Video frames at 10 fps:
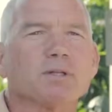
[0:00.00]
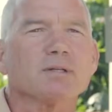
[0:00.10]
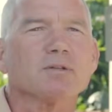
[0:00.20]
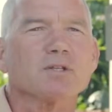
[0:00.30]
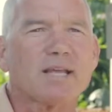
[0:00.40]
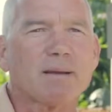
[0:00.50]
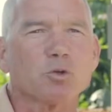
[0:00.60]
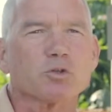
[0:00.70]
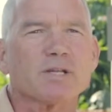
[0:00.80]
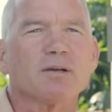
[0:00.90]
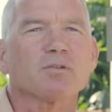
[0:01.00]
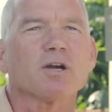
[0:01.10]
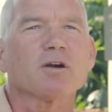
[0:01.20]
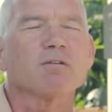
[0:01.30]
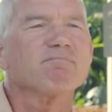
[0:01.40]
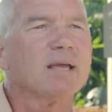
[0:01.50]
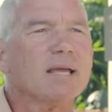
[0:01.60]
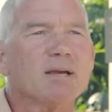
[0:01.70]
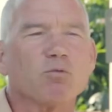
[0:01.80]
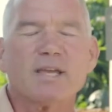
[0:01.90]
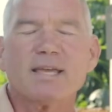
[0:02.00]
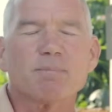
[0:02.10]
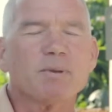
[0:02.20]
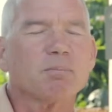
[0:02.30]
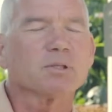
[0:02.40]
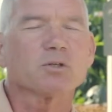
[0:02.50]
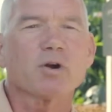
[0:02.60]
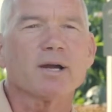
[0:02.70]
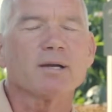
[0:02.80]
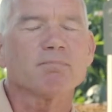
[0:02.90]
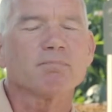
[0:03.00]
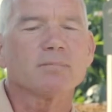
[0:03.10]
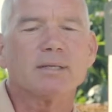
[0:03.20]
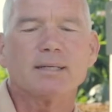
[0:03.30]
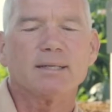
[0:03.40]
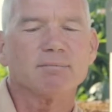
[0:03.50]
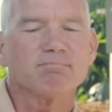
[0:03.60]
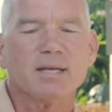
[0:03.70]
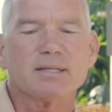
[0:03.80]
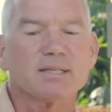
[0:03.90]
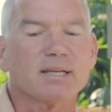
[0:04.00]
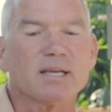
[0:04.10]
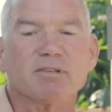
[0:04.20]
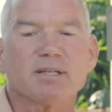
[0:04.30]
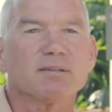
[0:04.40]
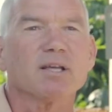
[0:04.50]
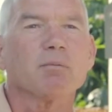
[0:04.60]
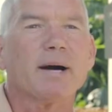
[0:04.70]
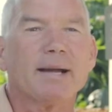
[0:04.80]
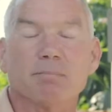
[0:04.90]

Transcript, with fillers: the, the samplers out there. If we can get people to try them, uh, it's a given. They, will buy